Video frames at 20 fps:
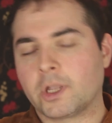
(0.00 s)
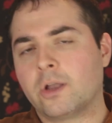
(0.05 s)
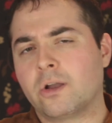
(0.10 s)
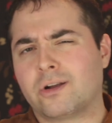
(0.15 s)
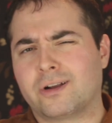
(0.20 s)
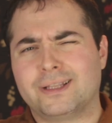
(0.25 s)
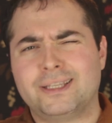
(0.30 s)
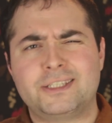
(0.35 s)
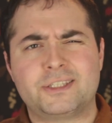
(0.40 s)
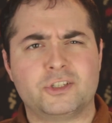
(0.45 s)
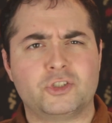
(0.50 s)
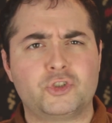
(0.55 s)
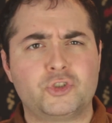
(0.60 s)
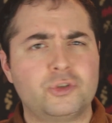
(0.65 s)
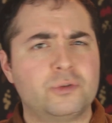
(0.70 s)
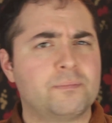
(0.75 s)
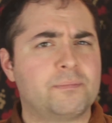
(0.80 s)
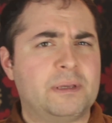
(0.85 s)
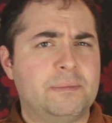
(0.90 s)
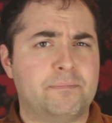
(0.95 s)
or at least it
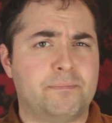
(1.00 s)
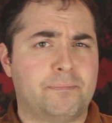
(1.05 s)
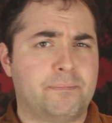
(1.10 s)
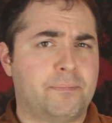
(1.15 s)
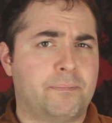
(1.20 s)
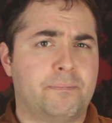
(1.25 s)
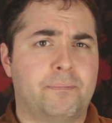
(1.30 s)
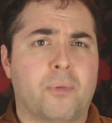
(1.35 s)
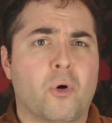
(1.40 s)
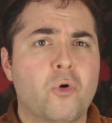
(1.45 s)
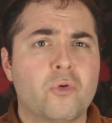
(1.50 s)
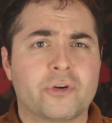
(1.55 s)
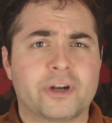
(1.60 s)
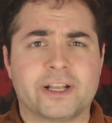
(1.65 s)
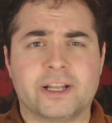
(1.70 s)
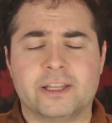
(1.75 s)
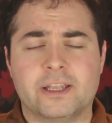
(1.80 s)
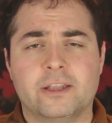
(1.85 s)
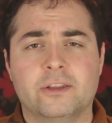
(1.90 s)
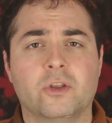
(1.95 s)
shouldn't be
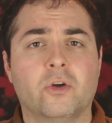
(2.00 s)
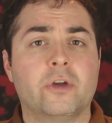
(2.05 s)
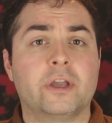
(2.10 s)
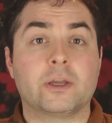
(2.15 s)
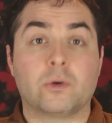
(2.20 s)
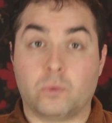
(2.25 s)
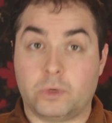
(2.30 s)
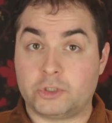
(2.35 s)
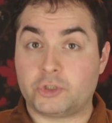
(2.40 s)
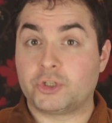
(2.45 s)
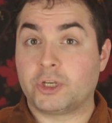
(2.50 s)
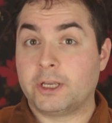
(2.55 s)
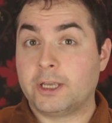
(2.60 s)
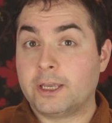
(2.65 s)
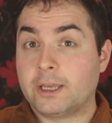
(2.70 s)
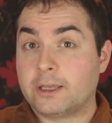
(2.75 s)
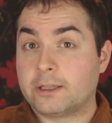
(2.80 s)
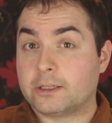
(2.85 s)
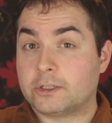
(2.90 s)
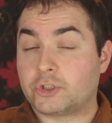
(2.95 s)
boring and annoying, which
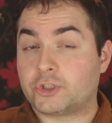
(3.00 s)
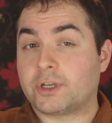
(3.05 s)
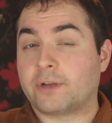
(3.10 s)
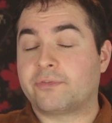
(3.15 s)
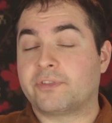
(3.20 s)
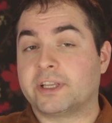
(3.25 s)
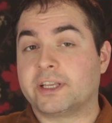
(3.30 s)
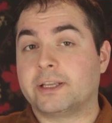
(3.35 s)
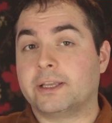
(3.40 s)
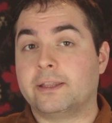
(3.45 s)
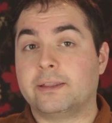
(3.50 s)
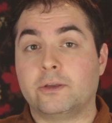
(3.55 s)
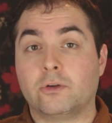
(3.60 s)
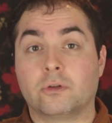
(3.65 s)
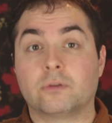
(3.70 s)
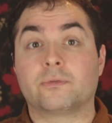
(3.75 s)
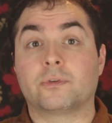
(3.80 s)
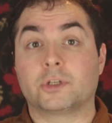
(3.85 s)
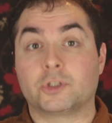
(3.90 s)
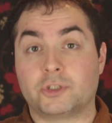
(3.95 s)
the shuffling in the
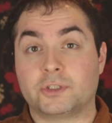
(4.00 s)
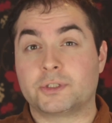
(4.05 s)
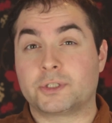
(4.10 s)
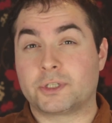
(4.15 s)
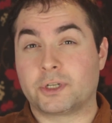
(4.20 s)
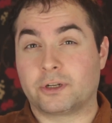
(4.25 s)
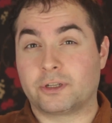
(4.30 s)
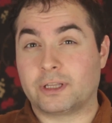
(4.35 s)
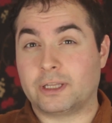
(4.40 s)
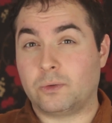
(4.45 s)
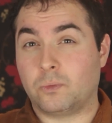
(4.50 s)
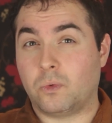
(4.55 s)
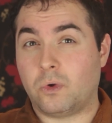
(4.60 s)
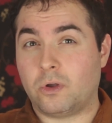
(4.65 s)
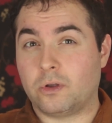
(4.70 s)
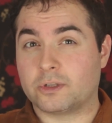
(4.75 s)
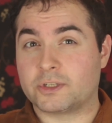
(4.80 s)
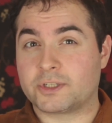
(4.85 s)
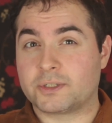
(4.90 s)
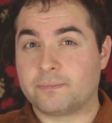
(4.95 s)
old version certainly
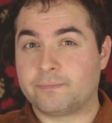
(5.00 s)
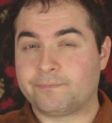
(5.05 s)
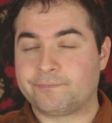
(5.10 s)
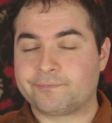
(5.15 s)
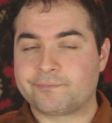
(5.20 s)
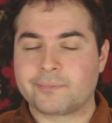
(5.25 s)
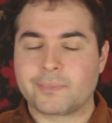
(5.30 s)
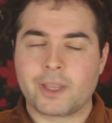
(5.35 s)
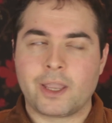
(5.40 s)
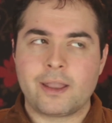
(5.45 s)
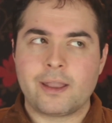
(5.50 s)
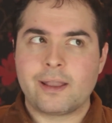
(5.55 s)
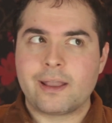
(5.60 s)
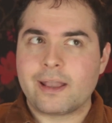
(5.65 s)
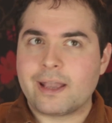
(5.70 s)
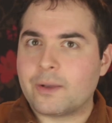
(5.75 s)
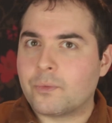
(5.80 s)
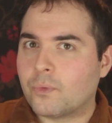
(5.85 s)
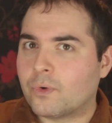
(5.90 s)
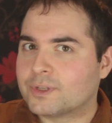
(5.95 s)
was.
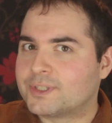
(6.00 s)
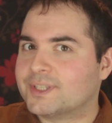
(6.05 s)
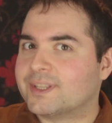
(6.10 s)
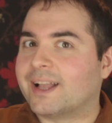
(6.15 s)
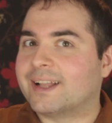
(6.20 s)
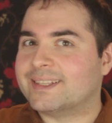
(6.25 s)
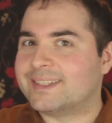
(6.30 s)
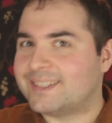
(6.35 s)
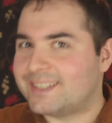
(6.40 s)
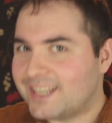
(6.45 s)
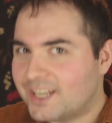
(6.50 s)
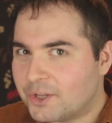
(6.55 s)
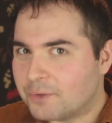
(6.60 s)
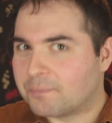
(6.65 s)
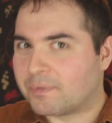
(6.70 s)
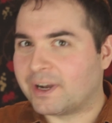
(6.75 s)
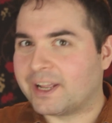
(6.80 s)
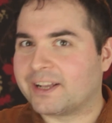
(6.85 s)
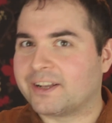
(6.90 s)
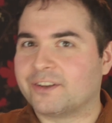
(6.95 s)
It wasn't a deal
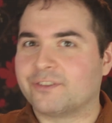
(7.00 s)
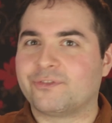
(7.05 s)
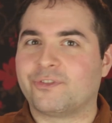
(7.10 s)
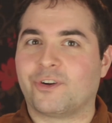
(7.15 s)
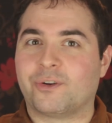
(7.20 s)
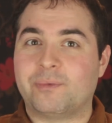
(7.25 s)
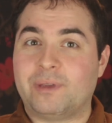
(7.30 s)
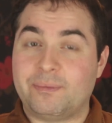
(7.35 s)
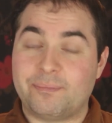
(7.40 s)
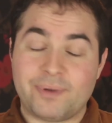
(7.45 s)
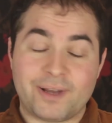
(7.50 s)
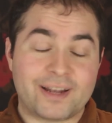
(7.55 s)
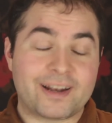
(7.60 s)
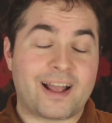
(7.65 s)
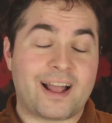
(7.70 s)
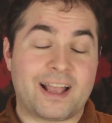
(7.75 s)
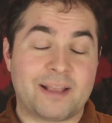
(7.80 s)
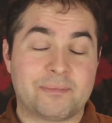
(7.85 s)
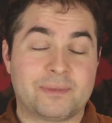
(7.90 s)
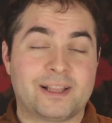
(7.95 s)
breaker for me, but
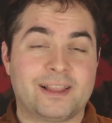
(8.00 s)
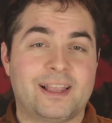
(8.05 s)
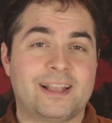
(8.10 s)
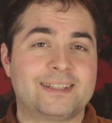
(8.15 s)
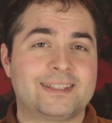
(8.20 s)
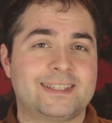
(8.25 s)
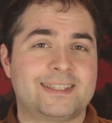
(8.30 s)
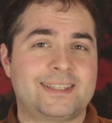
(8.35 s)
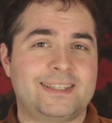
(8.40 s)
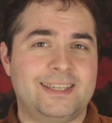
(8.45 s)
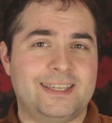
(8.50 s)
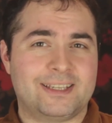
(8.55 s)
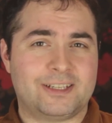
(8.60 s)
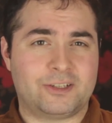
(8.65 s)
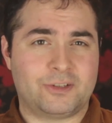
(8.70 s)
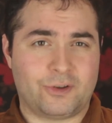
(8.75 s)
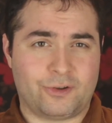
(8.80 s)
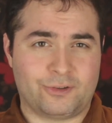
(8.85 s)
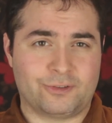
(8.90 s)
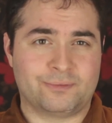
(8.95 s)
I'm glad to see it
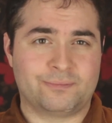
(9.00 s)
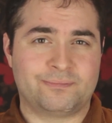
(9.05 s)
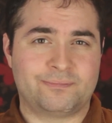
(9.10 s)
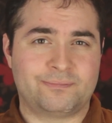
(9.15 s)
gone.